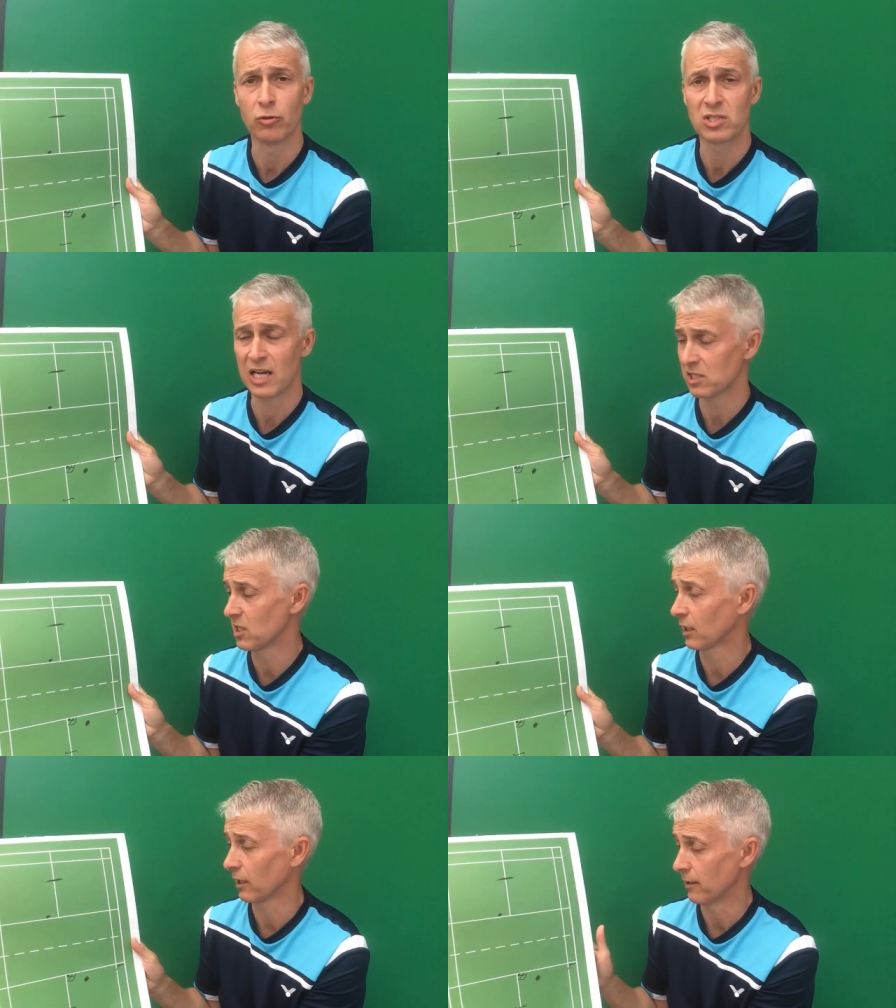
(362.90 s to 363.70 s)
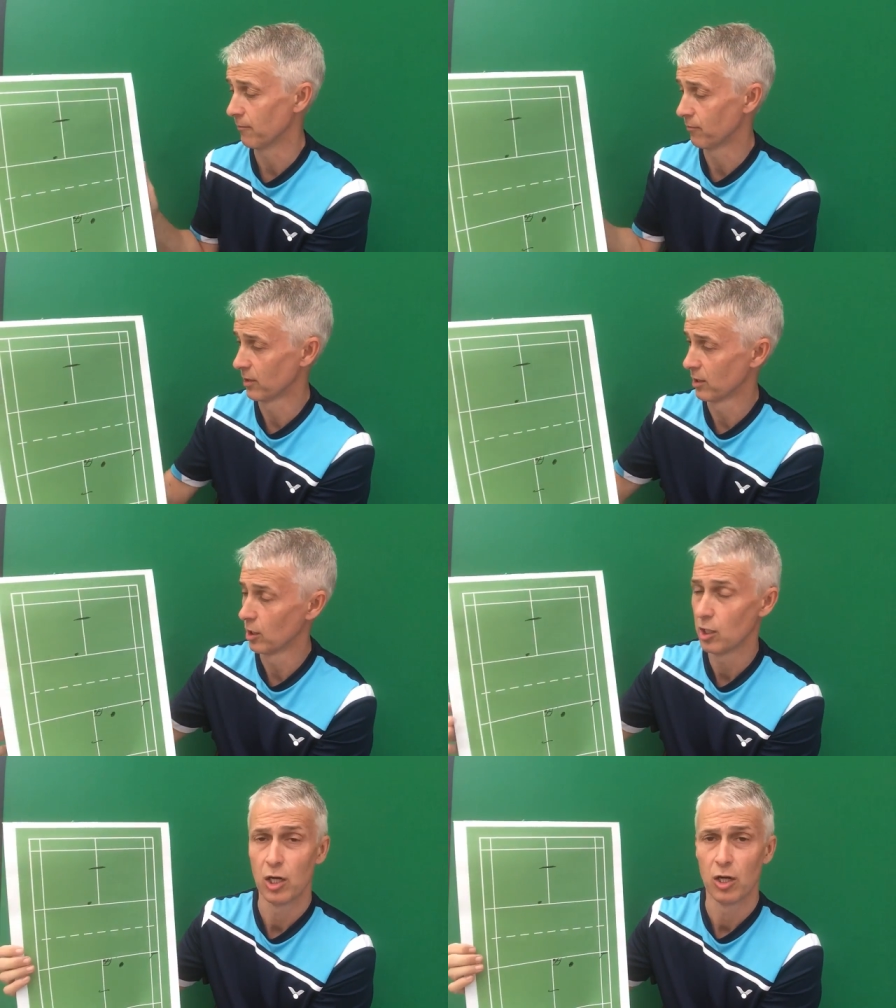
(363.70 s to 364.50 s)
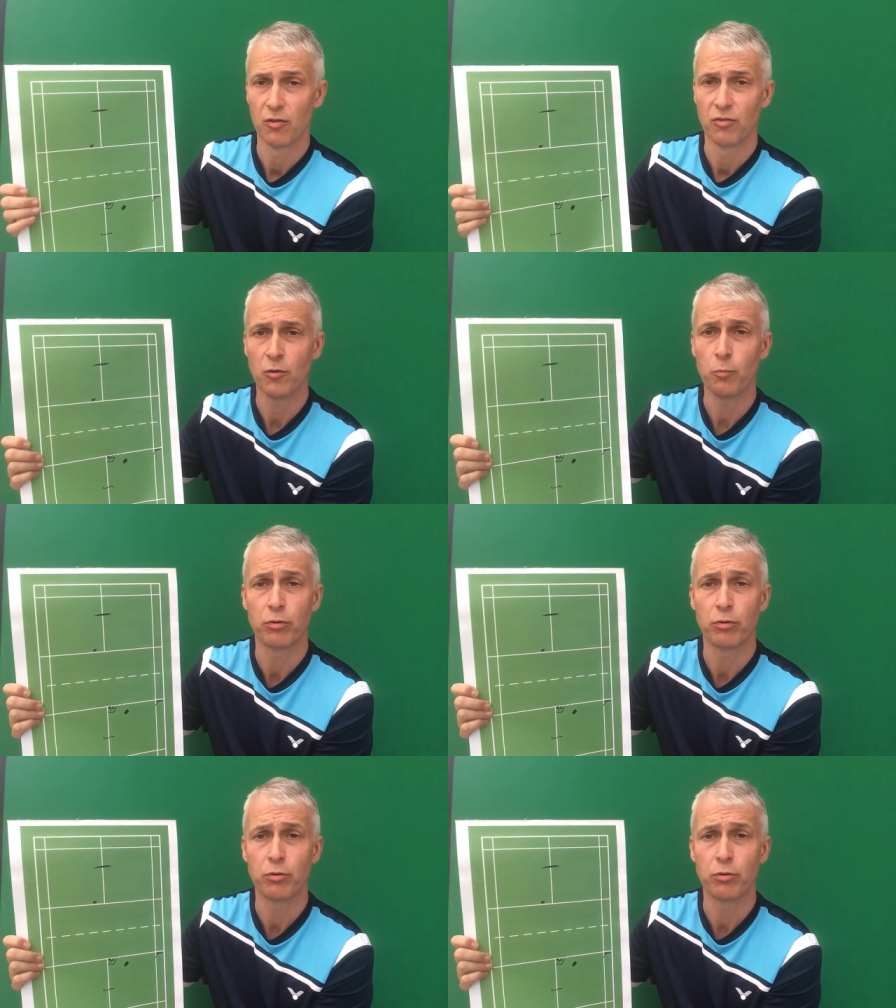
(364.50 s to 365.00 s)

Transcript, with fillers: good tactically the